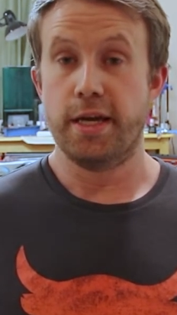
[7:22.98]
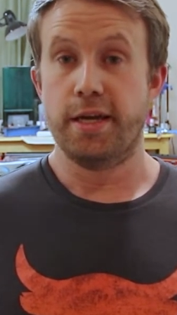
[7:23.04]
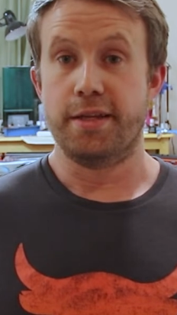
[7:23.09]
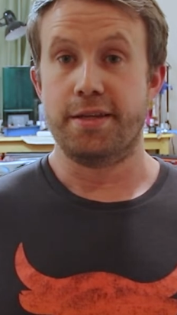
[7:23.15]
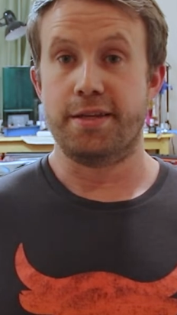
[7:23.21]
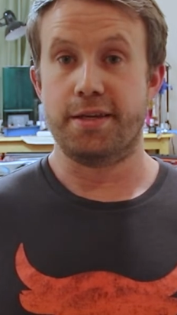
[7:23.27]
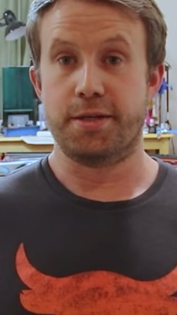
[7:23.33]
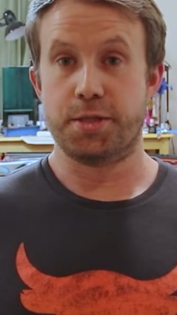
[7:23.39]

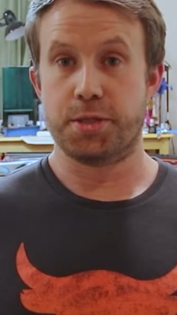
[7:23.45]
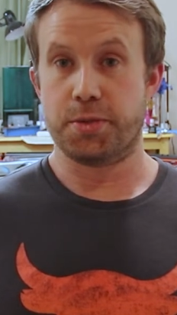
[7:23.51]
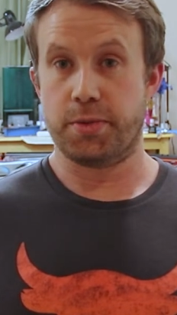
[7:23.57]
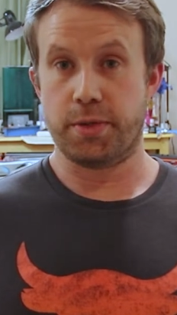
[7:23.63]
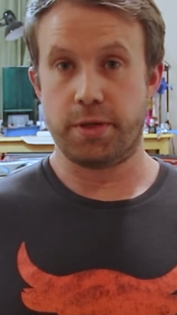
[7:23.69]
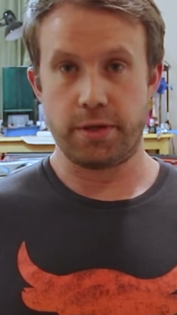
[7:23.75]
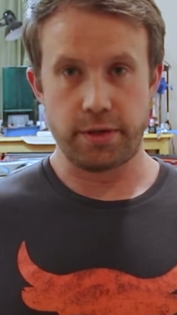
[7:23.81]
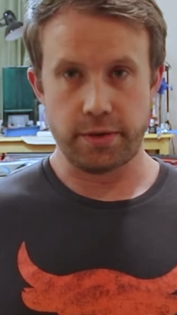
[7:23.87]
to
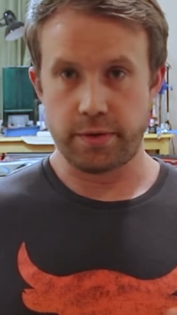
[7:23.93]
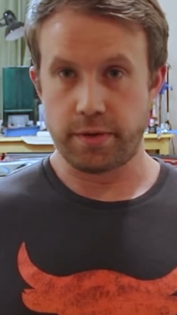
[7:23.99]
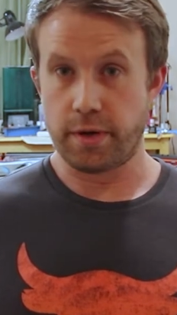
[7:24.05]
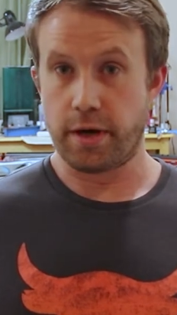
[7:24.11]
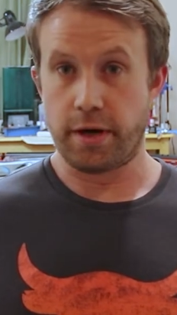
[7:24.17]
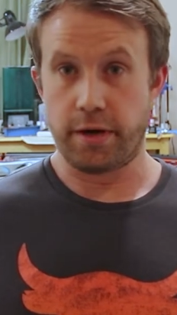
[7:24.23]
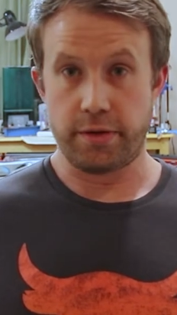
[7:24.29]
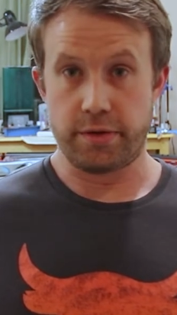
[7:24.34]
control
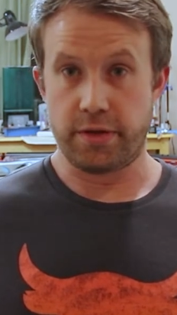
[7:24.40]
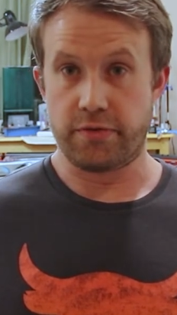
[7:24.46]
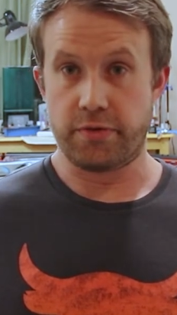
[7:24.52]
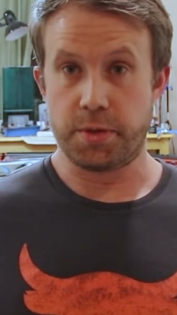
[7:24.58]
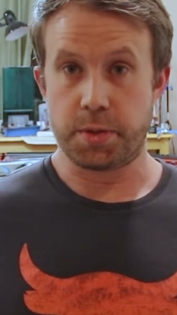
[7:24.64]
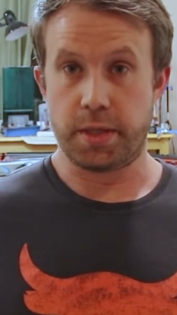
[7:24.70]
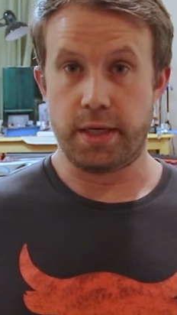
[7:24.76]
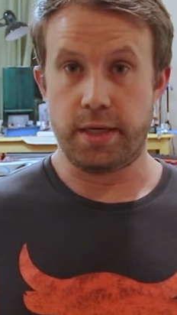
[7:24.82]
all the
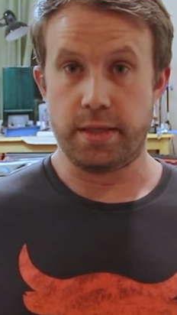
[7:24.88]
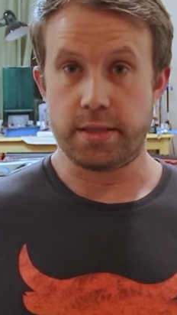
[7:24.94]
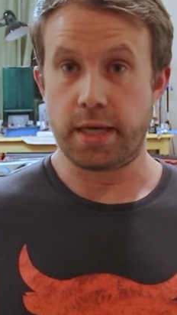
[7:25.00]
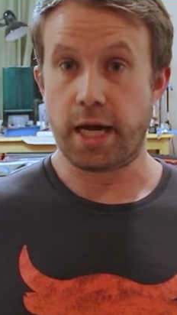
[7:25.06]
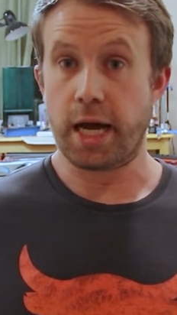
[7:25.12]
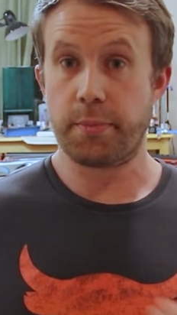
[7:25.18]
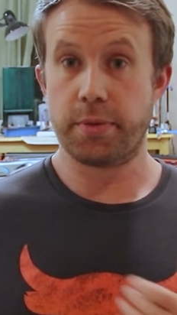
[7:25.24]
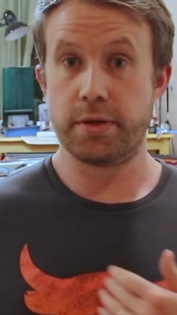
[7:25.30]
different trains.
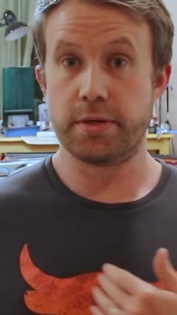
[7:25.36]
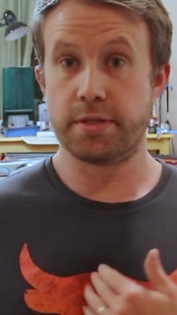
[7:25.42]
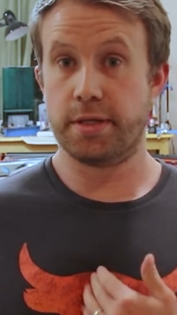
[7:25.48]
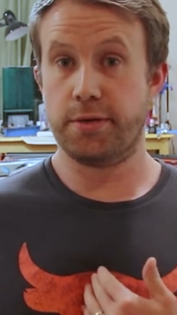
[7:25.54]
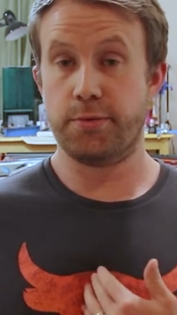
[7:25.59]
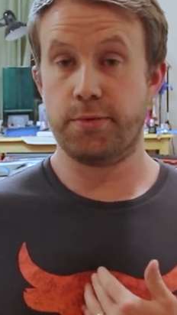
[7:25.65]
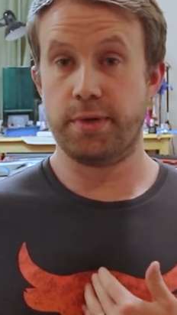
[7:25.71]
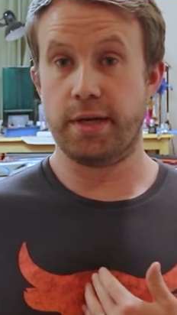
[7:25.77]
I
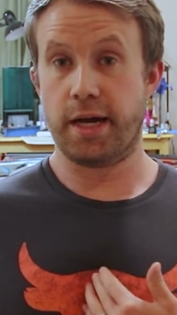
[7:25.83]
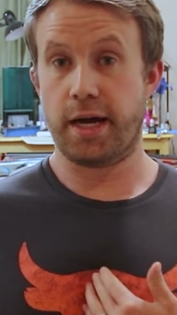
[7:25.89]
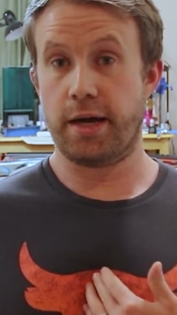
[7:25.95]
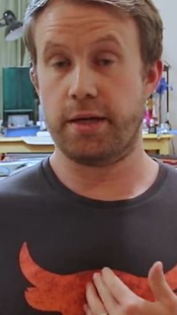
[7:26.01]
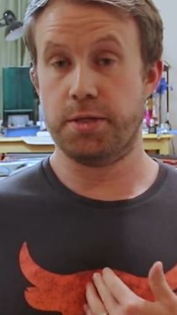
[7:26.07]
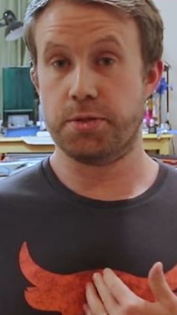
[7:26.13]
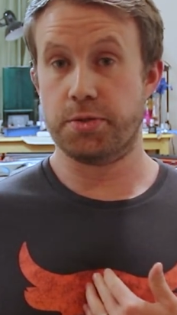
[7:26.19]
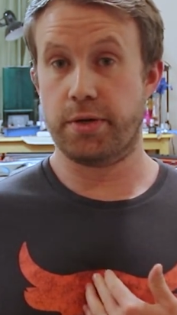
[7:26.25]
personally would
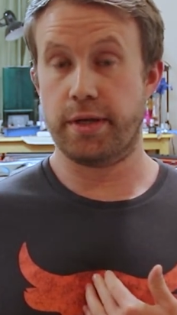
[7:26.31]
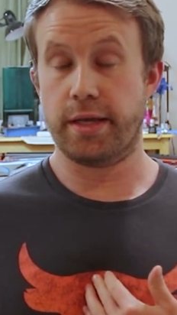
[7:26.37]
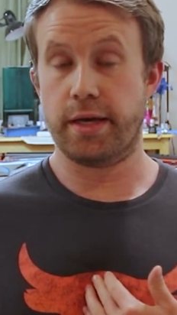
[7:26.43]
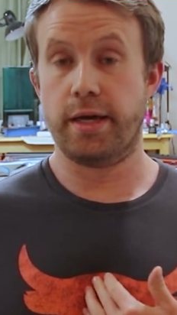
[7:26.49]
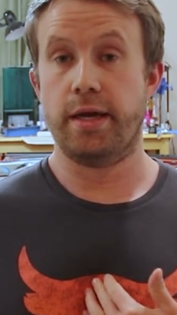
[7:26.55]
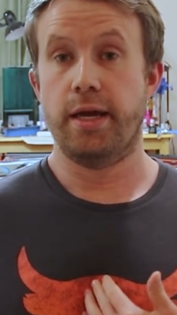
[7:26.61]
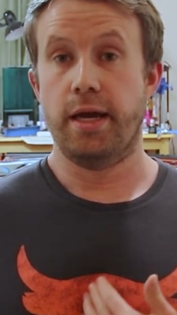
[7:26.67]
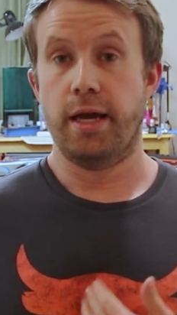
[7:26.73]
not enjoy
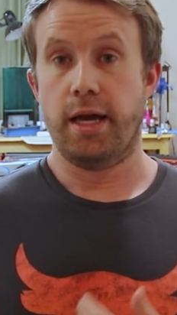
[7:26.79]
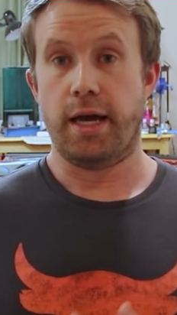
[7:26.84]
that.